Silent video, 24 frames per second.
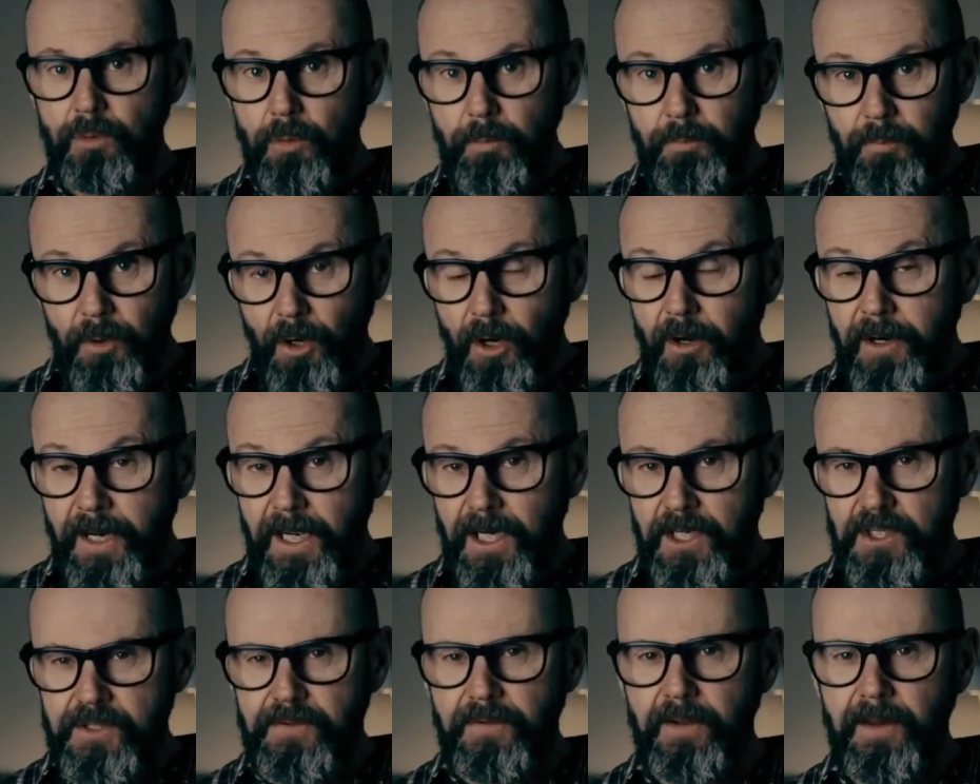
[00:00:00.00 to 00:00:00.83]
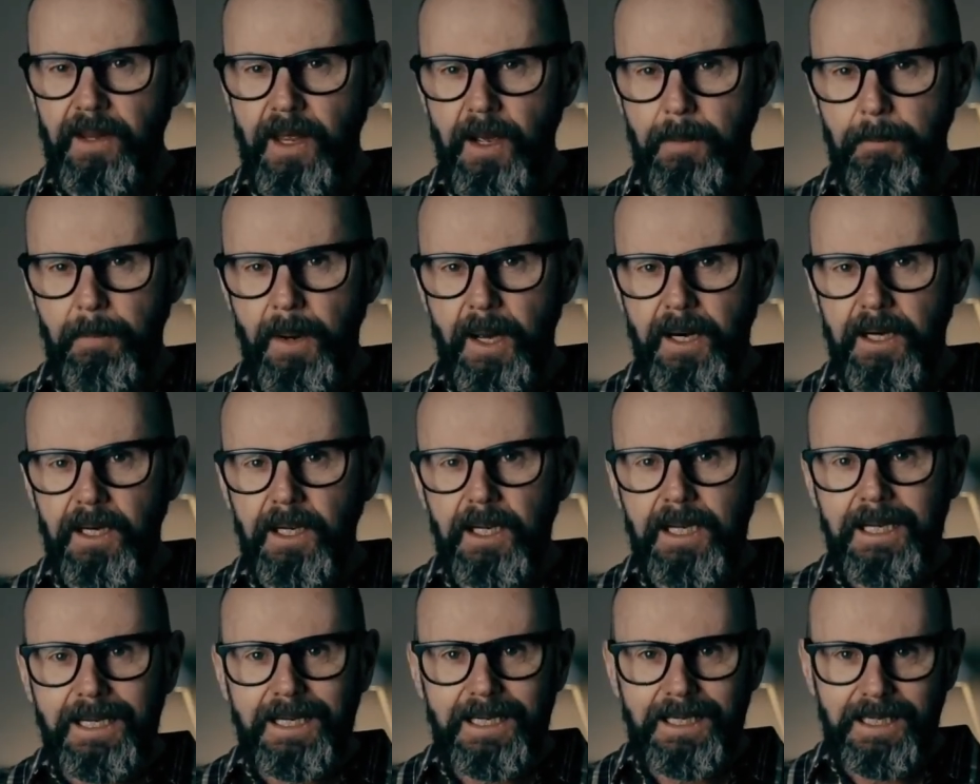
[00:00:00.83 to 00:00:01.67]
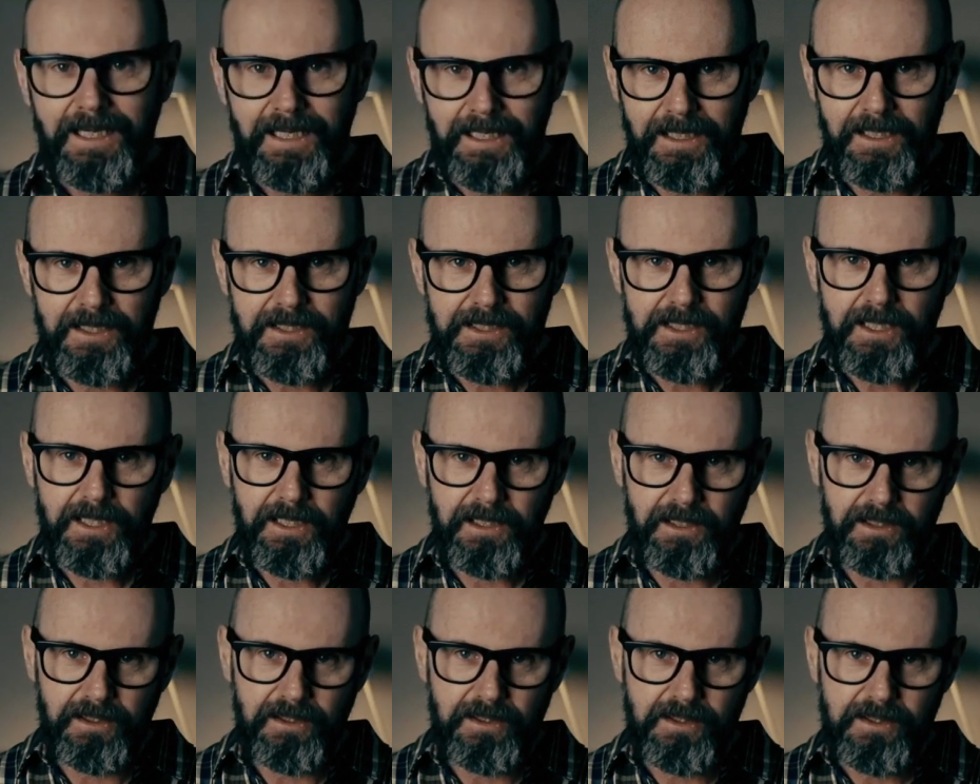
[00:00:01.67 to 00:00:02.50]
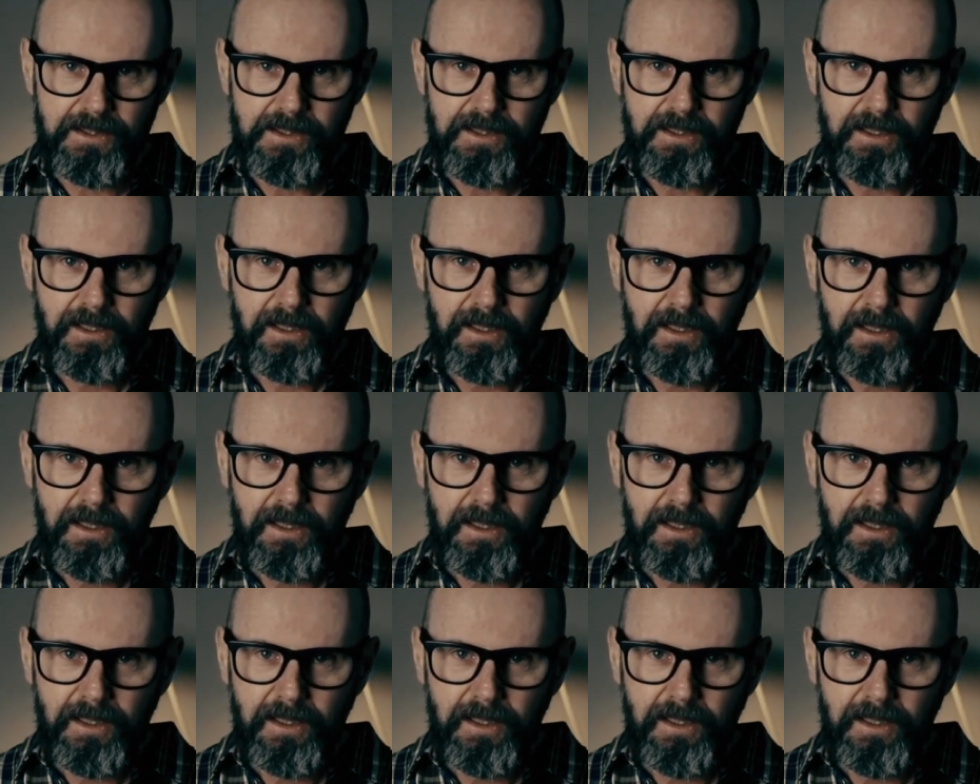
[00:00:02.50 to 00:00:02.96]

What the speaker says: or pronouns for that matter, in a sentence.